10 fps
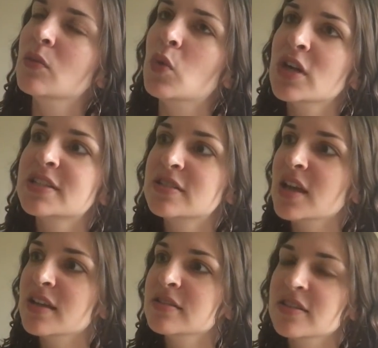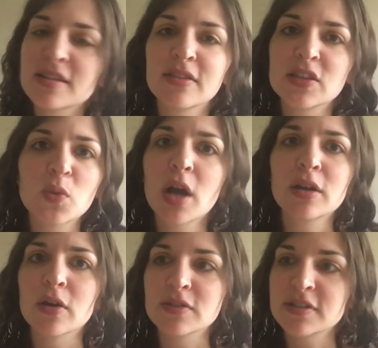Ward does just hit these wrong
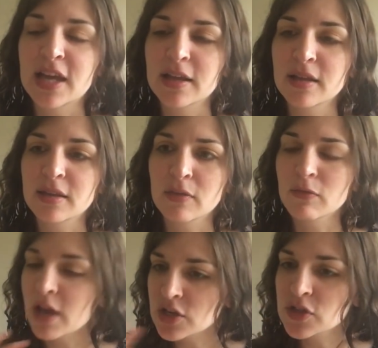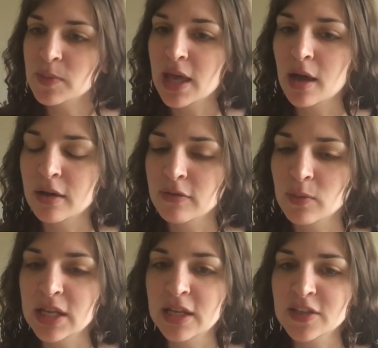notes that wrench me out of the
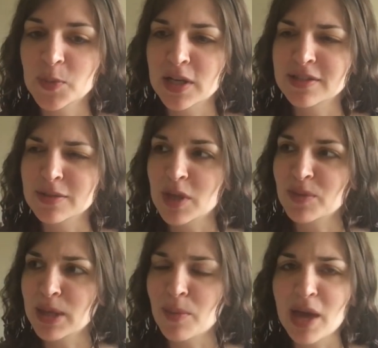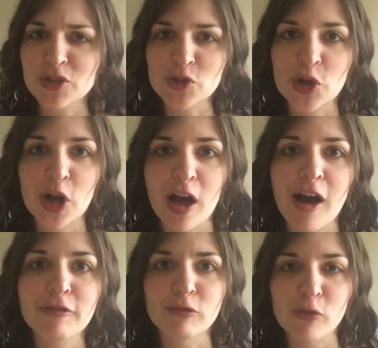reading experience and make me imagine her
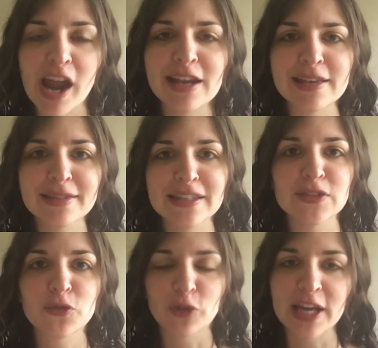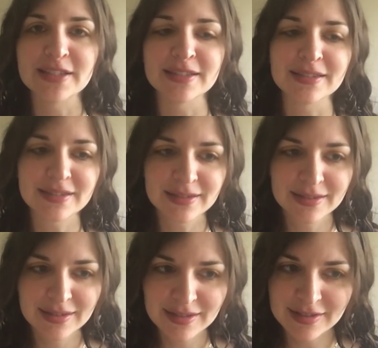off writing these phrases
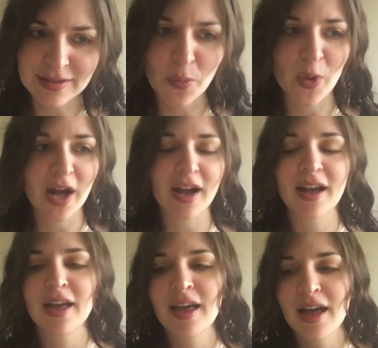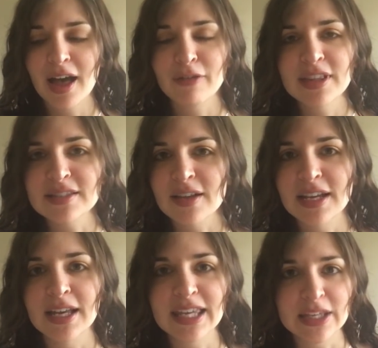somewhere. I read this on
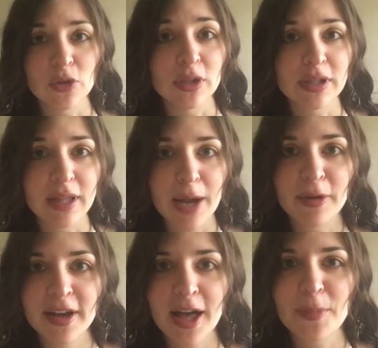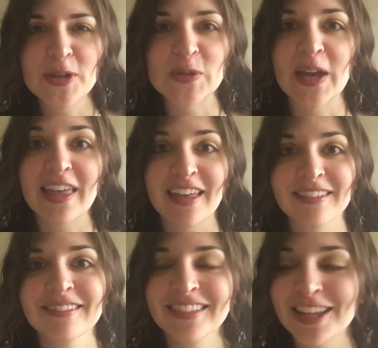a Kindle library copy, so I
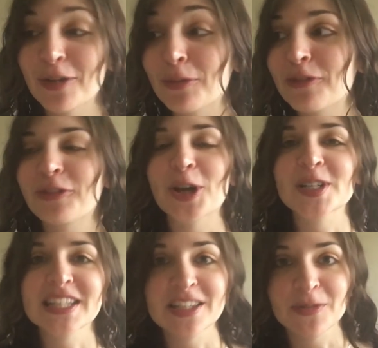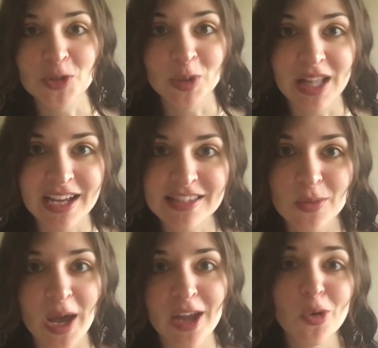can't, you know, refer to individual lines
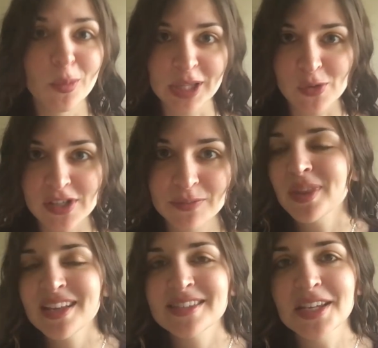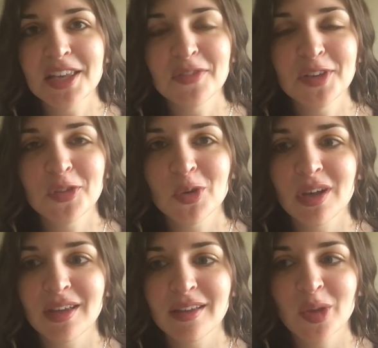the way I normally would. But that said, even if you're
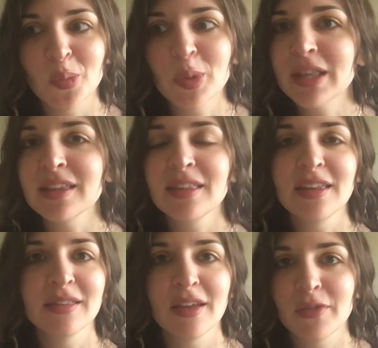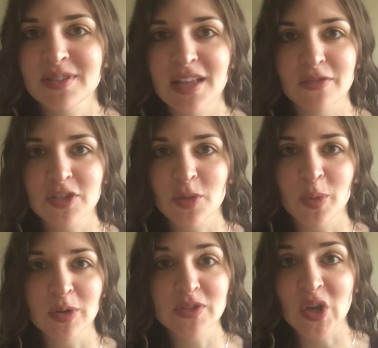not completely in love with Salvage the
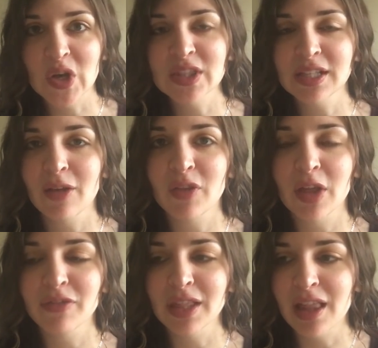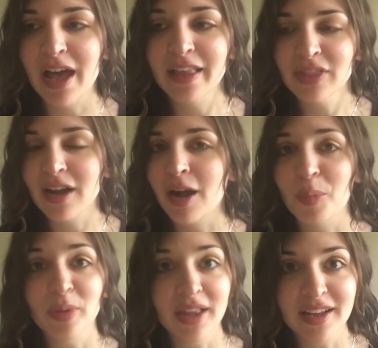Bones on the level of the line, there
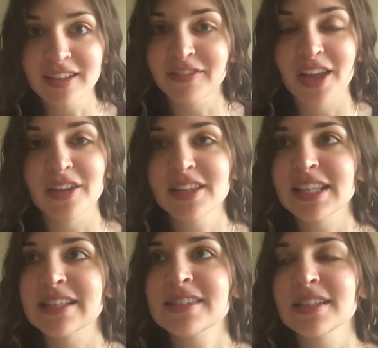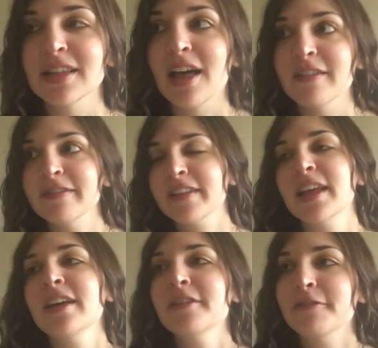are plenty of other things to love.
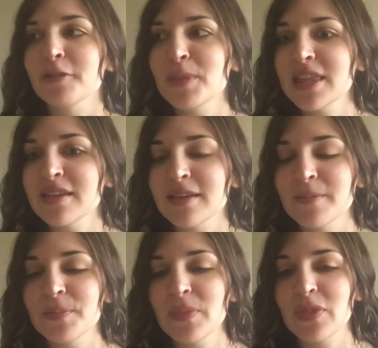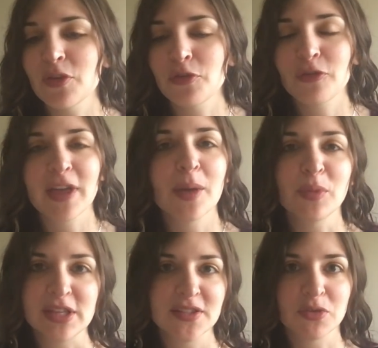For me, the
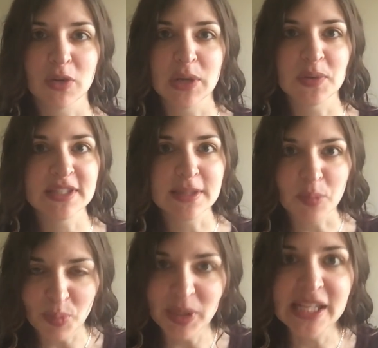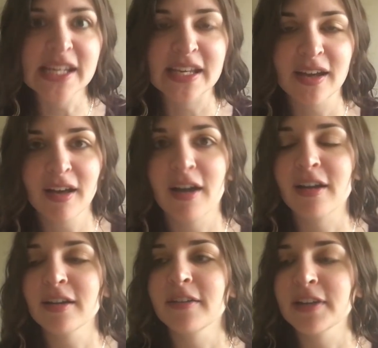family story was the beating
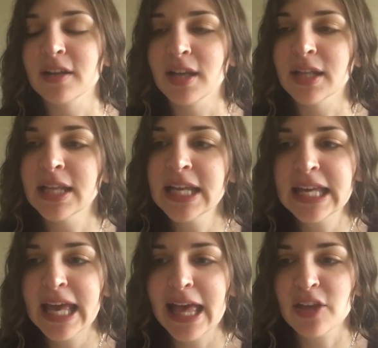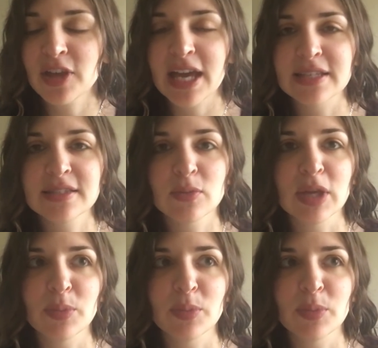heart of it all. Esh has three